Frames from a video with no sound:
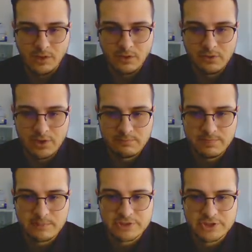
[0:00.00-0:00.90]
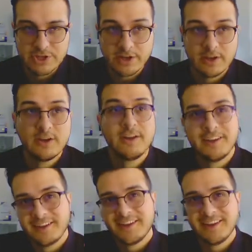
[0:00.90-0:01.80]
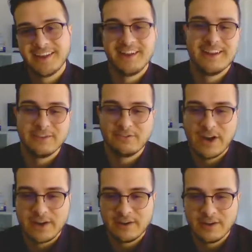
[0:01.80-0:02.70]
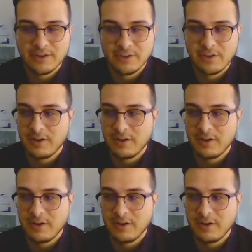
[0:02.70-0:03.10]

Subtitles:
You can publish it right here on